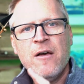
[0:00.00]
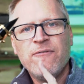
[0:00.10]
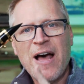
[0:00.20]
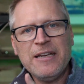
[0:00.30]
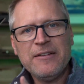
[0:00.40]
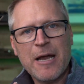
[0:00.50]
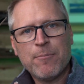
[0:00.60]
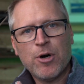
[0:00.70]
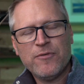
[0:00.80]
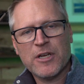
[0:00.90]
Finding
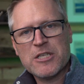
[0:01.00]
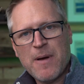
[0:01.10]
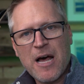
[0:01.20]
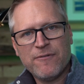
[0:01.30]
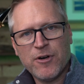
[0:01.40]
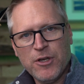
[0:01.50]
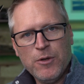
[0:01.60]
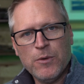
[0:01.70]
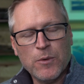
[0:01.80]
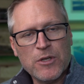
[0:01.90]
that perfect spot for
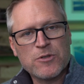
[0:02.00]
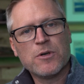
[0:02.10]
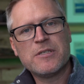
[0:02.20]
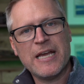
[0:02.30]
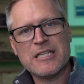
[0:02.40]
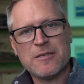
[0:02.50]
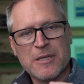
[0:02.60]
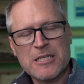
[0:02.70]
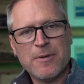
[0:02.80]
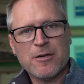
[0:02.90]
you is going to take some
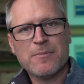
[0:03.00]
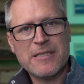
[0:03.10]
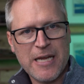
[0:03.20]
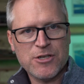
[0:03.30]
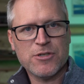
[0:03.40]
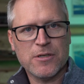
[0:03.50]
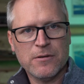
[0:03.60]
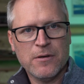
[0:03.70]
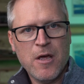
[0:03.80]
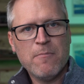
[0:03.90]

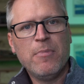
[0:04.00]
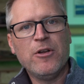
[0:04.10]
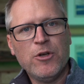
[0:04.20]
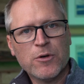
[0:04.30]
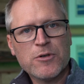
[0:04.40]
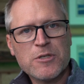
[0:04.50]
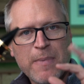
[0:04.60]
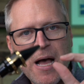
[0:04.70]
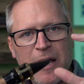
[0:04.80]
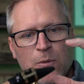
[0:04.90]
experimentation. But your
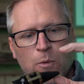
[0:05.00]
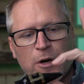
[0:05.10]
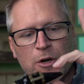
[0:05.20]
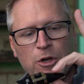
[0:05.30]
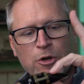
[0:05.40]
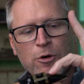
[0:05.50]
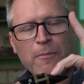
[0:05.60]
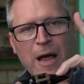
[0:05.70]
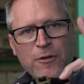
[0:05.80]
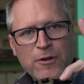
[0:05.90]
spot where your
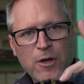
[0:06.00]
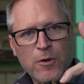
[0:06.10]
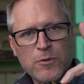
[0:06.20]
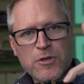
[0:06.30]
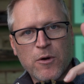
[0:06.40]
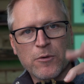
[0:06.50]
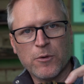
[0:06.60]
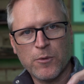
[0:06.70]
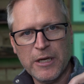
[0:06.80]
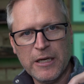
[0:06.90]
mouth goes on
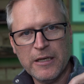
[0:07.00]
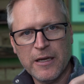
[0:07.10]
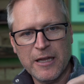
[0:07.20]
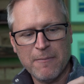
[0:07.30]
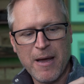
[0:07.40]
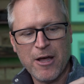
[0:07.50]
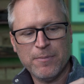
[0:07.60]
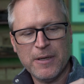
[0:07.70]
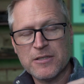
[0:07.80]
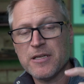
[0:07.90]
the reed and the
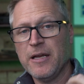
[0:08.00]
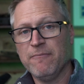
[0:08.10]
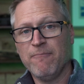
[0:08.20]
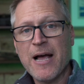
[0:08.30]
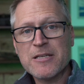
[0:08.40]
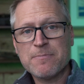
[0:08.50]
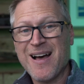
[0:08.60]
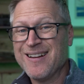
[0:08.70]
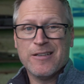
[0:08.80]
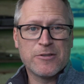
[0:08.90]
mouthpiece, and my
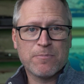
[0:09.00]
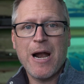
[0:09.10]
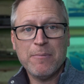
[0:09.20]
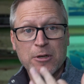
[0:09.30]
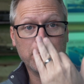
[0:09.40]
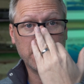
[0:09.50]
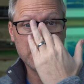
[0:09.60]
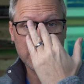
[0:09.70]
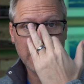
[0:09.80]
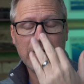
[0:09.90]
spot is probably going to be
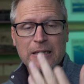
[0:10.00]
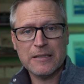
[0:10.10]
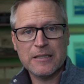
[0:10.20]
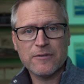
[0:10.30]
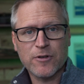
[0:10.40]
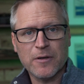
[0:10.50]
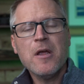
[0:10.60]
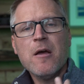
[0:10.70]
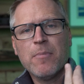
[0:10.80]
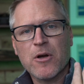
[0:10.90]
slightly different
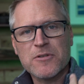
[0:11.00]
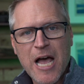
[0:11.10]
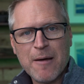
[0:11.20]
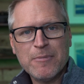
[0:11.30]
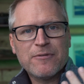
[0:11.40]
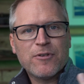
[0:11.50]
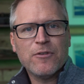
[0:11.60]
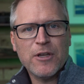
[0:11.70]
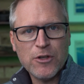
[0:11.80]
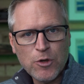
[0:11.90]
because I'm
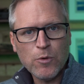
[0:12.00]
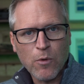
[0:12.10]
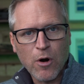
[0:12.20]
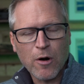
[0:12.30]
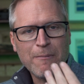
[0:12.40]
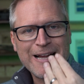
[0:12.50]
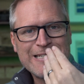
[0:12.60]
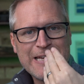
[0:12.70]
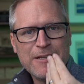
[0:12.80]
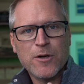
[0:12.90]
different than you are. My
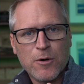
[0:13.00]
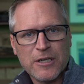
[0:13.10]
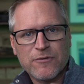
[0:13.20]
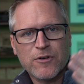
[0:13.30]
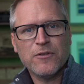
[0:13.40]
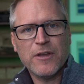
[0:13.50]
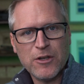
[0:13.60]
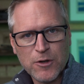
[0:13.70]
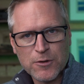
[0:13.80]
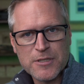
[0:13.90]
teeth are different
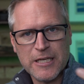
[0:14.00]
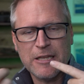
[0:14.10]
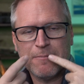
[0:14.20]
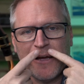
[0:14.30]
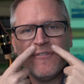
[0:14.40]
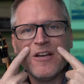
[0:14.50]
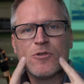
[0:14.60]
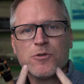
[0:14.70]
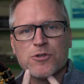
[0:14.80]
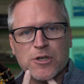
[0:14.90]
than your teeth. My
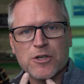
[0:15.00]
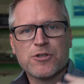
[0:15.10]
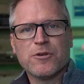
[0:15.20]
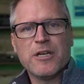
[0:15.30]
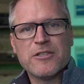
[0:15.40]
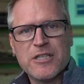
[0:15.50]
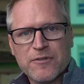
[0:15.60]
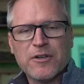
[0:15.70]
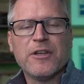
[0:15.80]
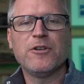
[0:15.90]
facial structure is
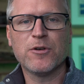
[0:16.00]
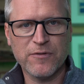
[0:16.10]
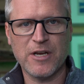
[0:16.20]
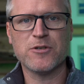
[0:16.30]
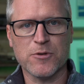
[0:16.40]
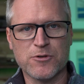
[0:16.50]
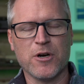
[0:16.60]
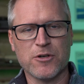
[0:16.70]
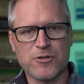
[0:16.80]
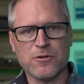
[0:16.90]
different than your facial
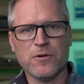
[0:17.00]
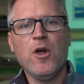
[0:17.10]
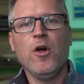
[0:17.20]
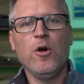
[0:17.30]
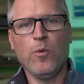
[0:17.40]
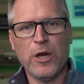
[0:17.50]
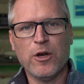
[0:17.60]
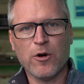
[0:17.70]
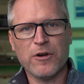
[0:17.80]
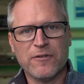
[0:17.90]
structure. We
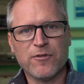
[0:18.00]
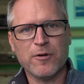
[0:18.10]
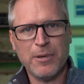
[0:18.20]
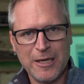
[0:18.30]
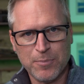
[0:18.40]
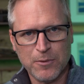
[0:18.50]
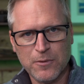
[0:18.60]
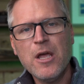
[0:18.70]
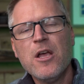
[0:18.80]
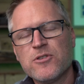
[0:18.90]
are different
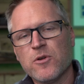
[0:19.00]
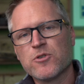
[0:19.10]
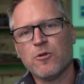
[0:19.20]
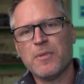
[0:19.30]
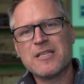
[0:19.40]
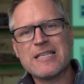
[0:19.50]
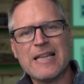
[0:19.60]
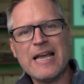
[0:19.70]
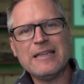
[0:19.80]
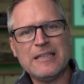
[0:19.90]
people. So it's going to be
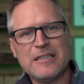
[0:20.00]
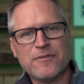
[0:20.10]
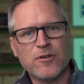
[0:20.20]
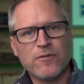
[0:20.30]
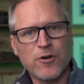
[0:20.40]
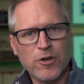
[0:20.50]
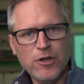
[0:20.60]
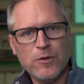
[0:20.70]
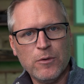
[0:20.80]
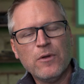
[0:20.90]
slightly different for
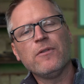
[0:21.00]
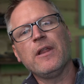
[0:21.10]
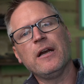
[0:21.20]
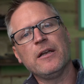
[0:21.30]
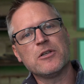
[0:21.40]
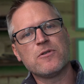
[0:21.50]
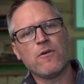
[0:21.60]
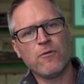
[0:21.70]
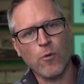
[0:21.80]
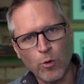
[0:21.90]
you than it is
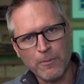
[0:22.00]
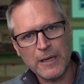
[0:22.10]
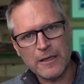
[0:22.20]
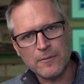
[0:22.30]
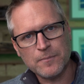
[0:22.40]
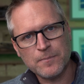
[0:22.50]
for me.